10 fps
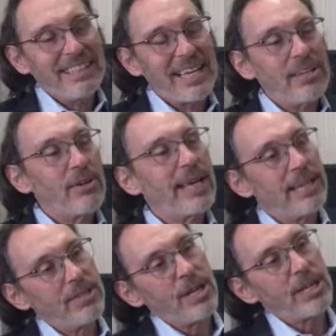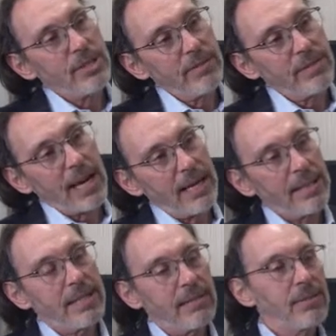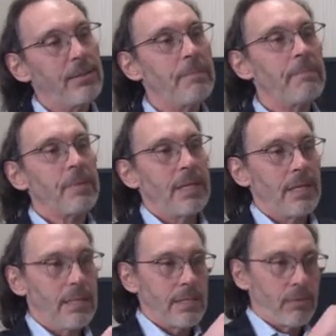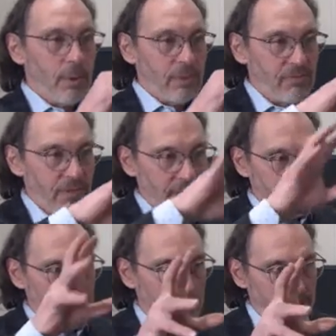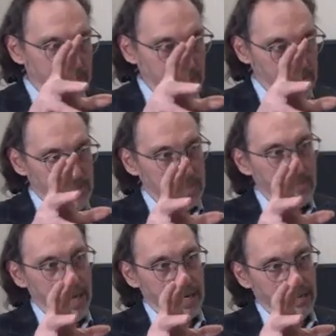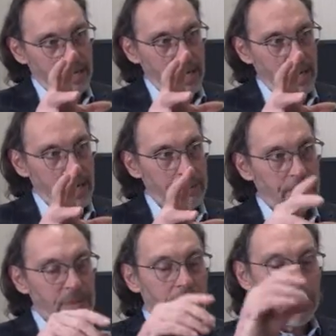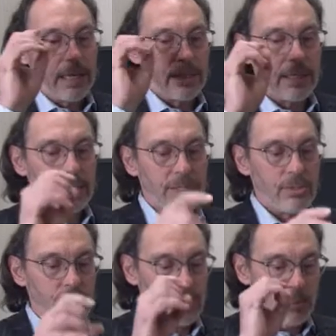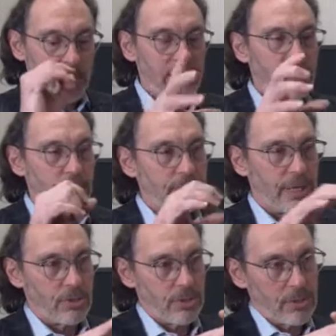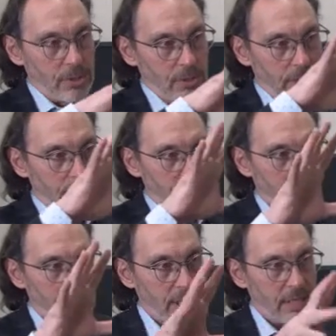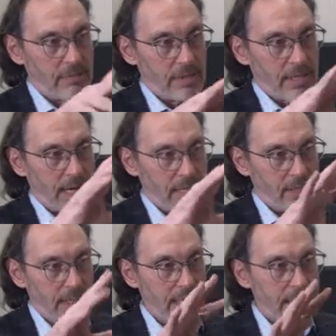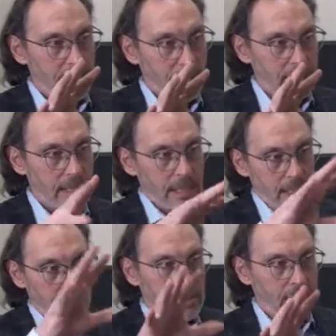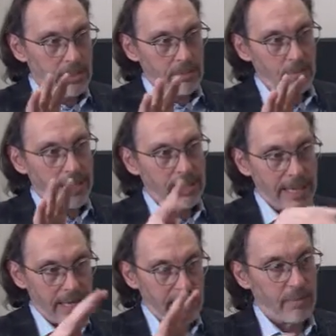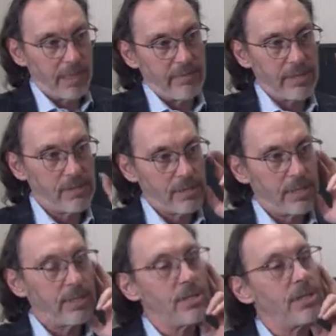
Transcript: Yeah, no, that injection of dye they give you will fill up the blood vessels in the back of the eye, and then they do some red-free pictures so you can see if the dye is leaking into the retina, out of the blood vessels into the